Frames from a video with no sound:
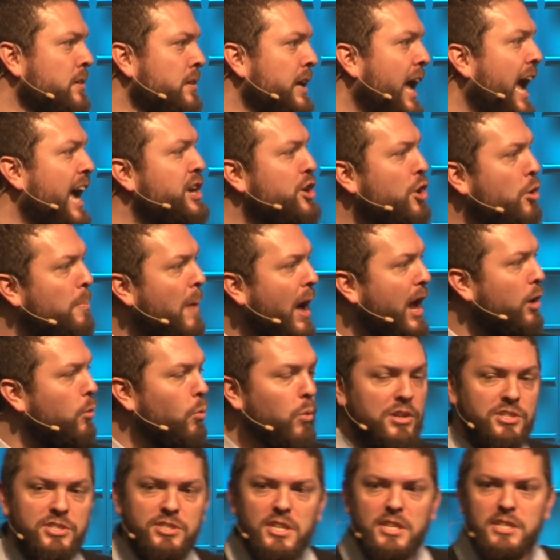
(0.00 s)
And no matter
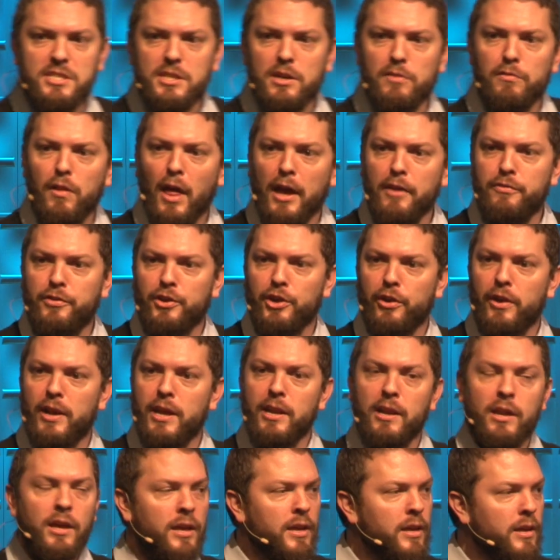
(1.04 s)
what season of life you're in,